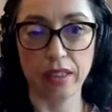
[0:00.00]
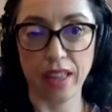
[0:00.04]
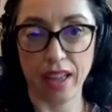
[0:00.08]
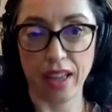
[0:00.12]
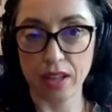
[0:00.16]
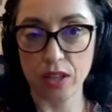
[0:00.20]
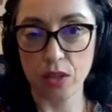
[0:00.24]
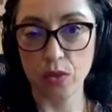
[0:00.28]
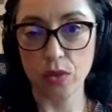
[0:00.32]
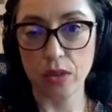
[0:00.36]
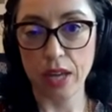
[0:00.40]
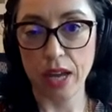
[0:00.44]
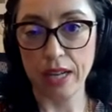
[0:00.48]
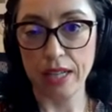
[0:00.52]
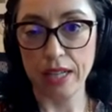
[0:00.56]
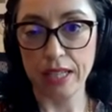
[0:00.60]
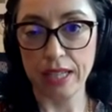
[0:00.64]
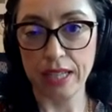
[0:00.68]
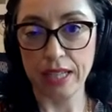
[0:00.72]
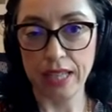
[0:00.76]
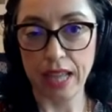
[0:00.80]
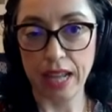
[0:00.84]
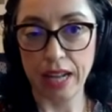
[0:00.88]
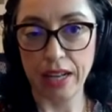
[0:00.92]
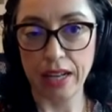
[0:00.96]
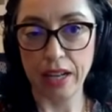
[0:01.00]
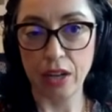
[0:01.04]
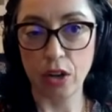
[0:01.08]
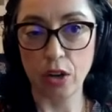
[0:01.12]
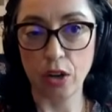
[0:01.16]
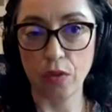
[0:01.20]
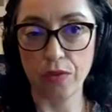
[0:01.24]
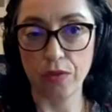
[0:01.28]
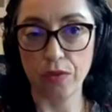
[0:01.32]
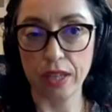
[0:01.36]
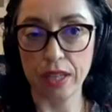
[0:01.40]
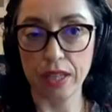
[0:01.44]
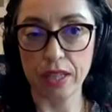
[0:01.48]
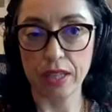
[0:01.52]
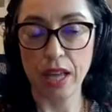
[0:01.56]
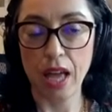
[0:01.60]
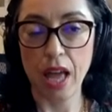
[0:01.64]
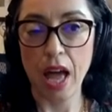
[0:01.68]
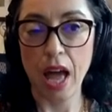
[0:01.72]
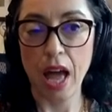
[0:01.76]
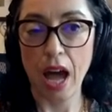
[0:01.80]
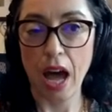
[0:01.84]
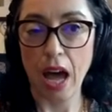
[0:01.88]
thanks to the understanding of this